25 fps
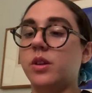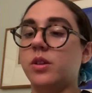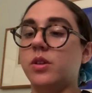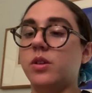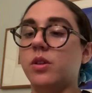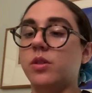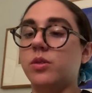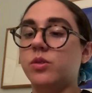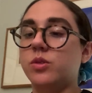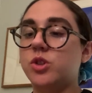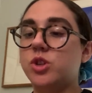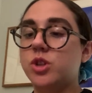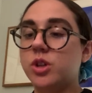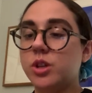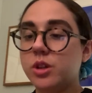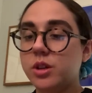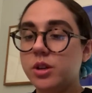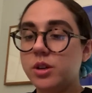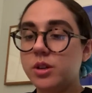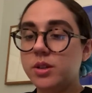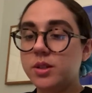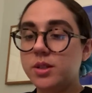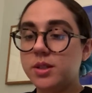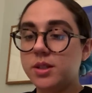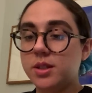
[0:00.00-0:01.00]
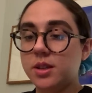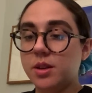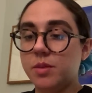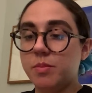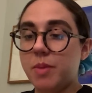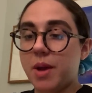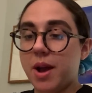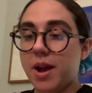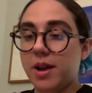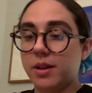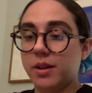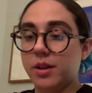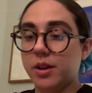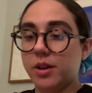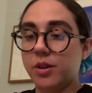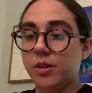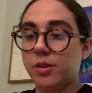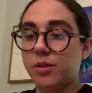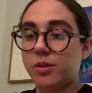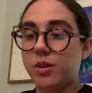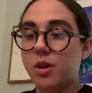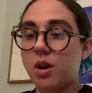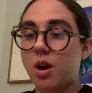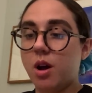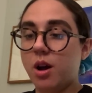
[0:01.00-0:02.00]
no sugars,
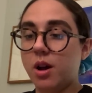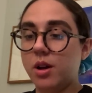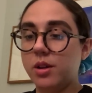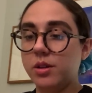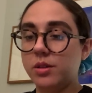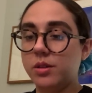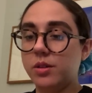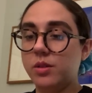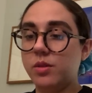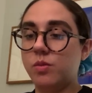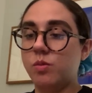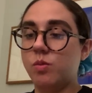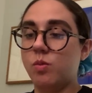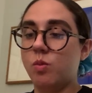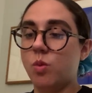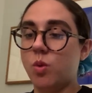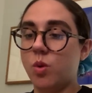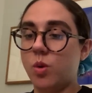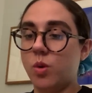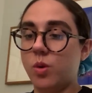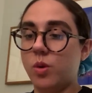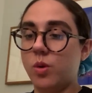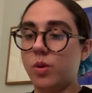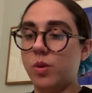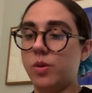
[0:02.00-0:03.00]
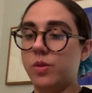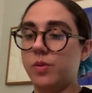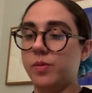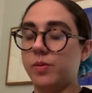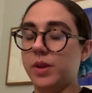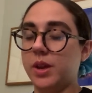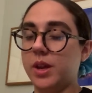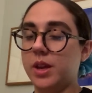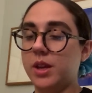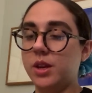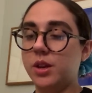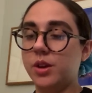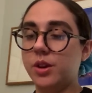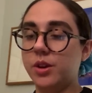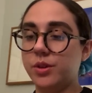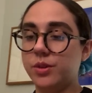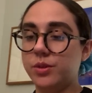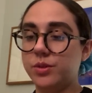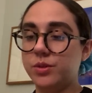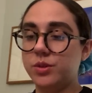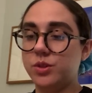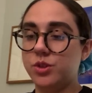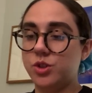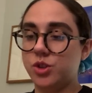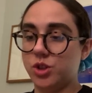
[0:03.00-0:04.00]
tobacco, cotton, wool,
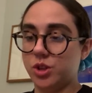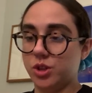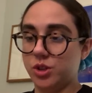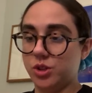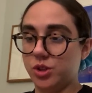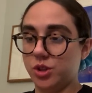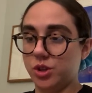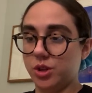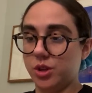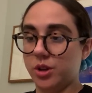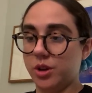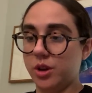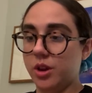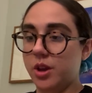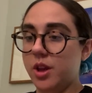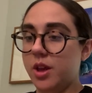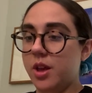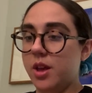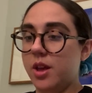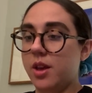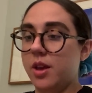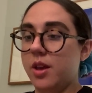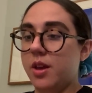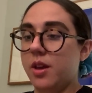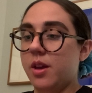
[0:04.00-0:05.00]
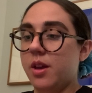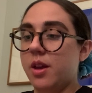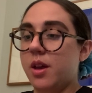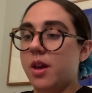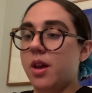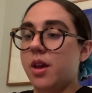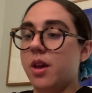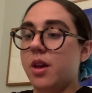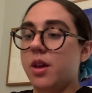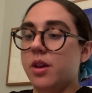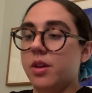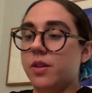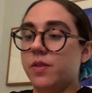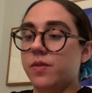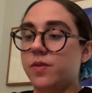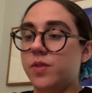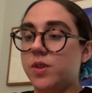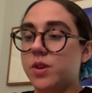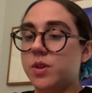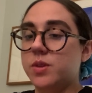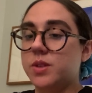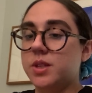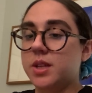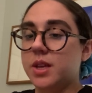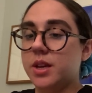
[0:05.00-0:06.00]
indigos, ginger,
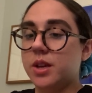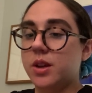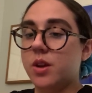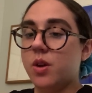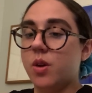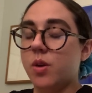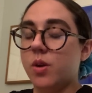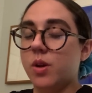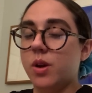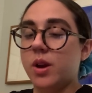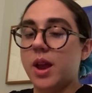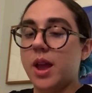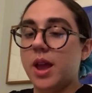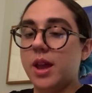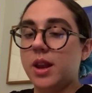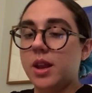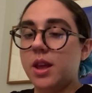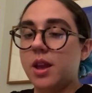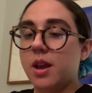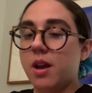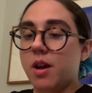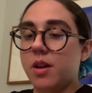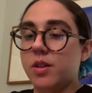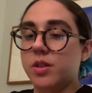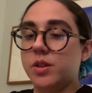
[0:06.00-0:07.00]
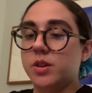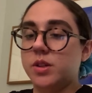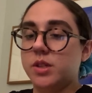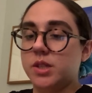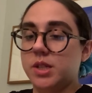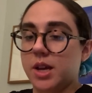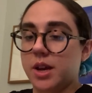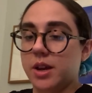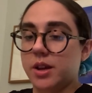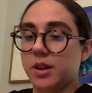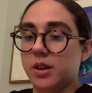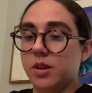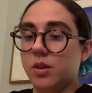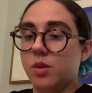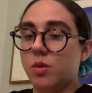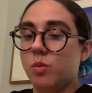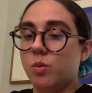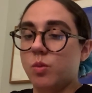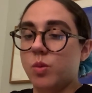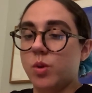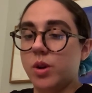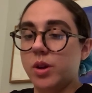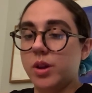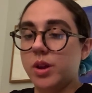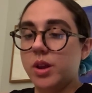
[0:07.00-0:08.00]
fustic or any other dyeing
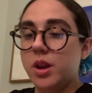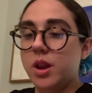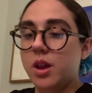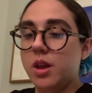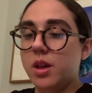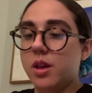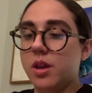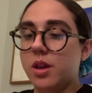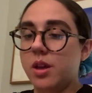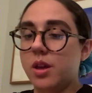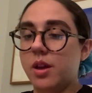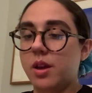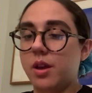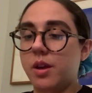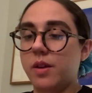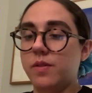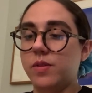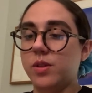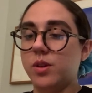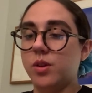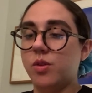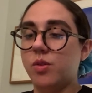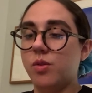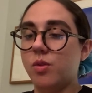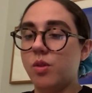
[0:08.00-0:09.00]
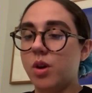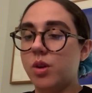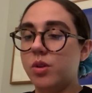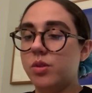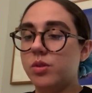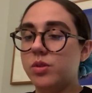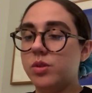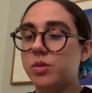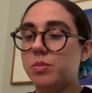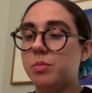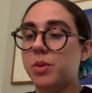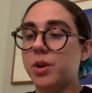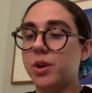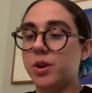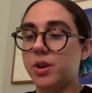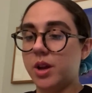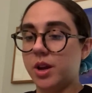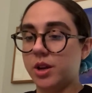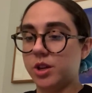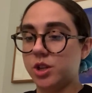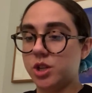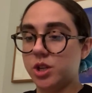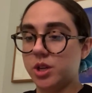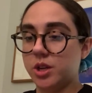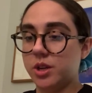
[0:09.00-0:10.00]
wood of the growth,
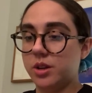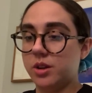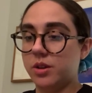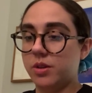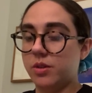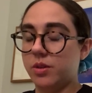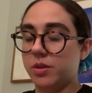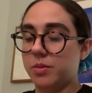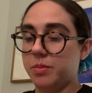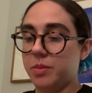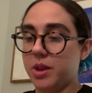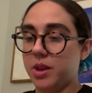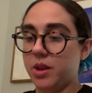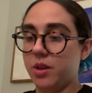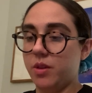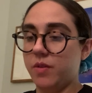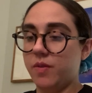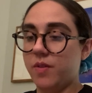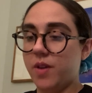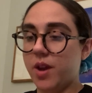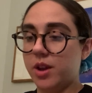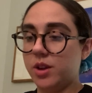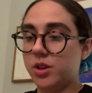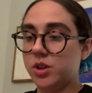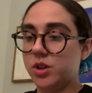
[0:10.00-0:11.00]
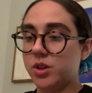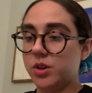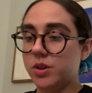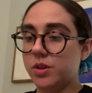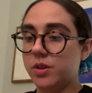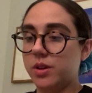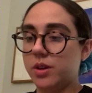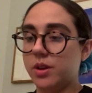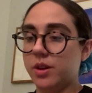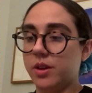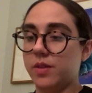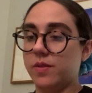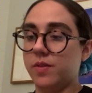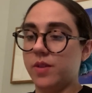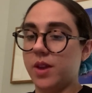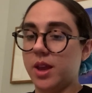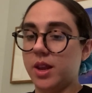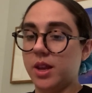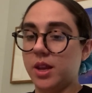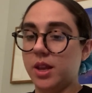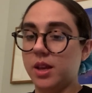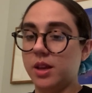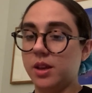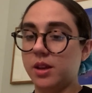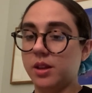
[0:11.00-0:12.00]
production, or manufacture of
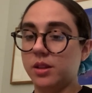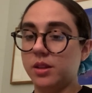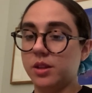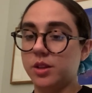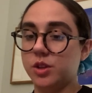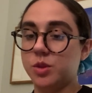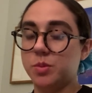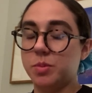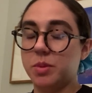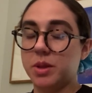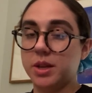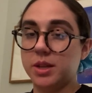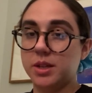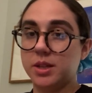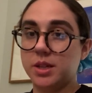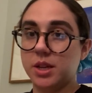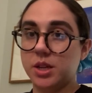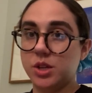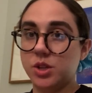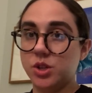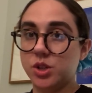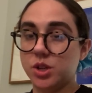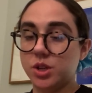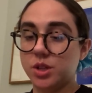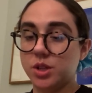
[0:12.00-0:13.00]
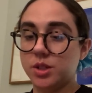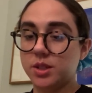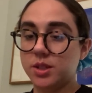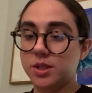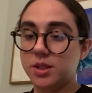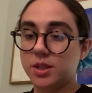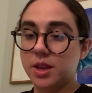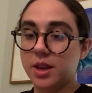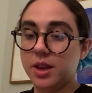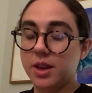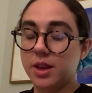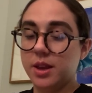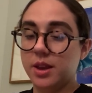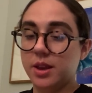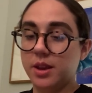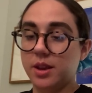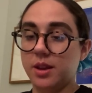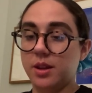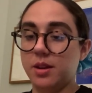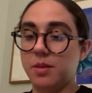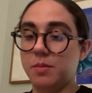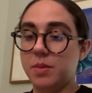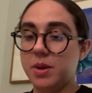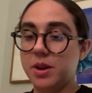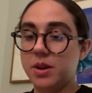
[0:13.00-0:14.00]
any English plantations
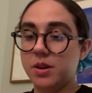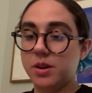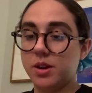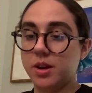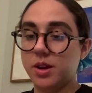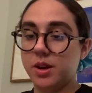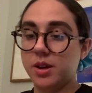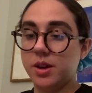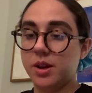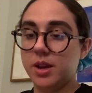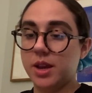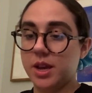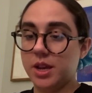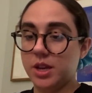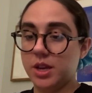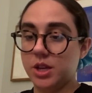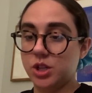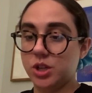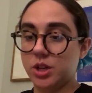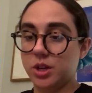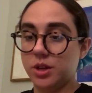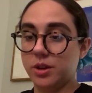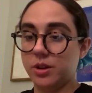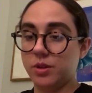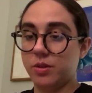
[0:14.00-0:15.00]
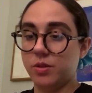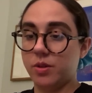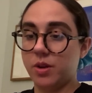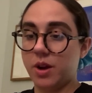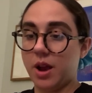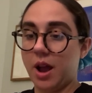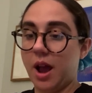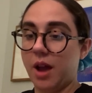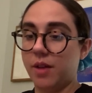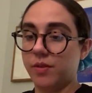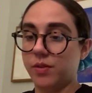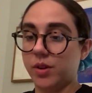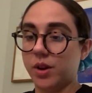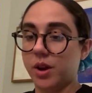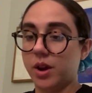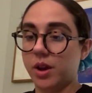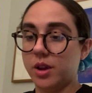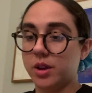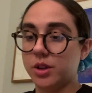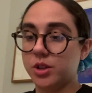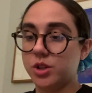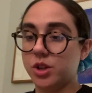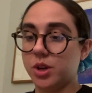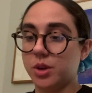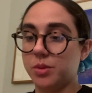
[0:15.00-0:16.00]
in America, Asia, or
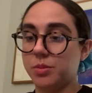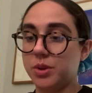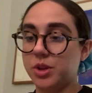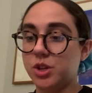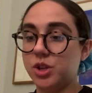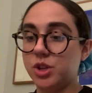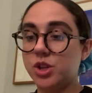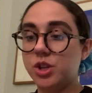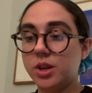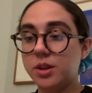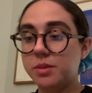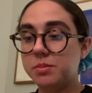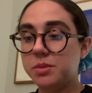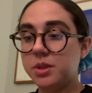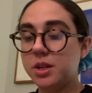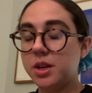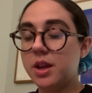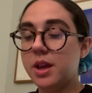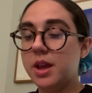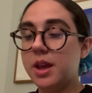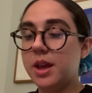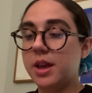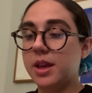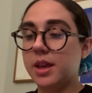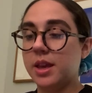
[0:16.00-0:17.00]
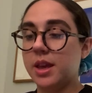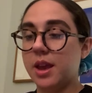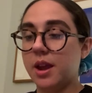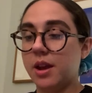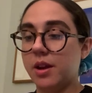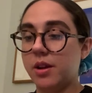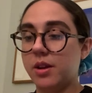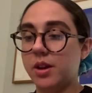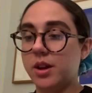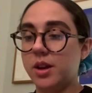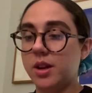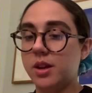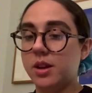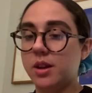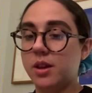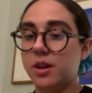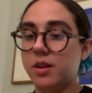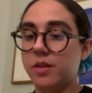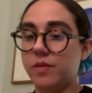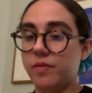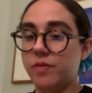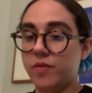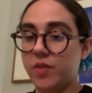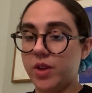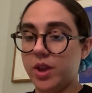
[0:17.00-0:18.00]
Africa shall be shipped, carried,
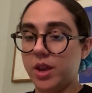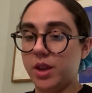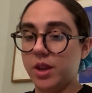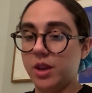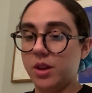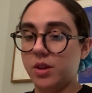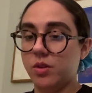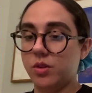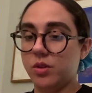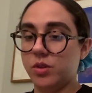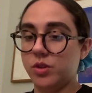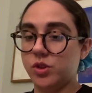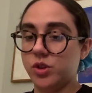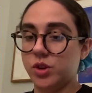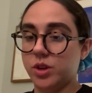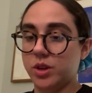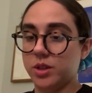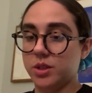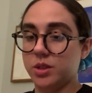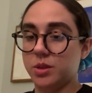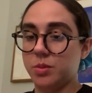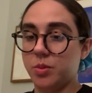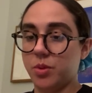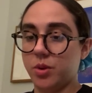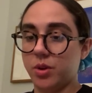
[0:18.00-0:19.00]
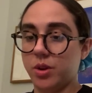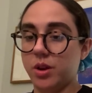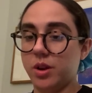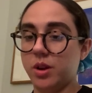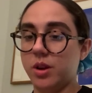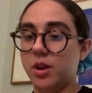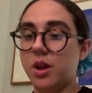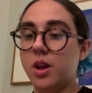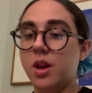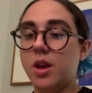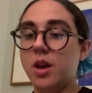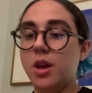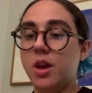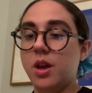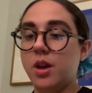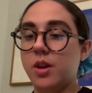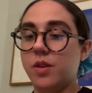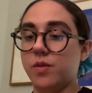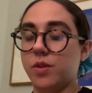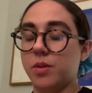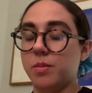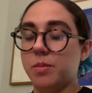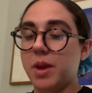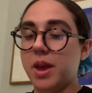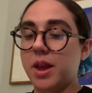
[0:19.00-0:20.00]
conveyed, or transported
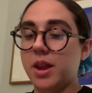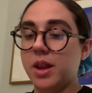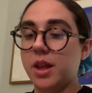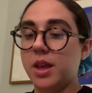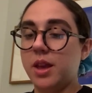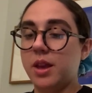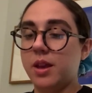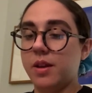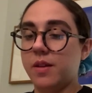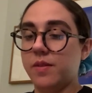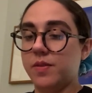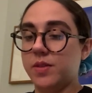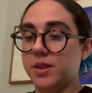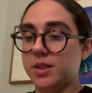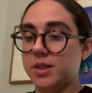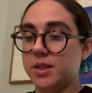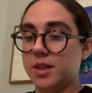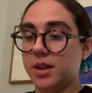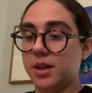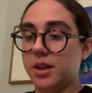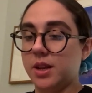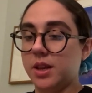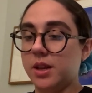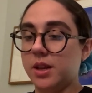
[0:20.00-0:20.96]
from any of the said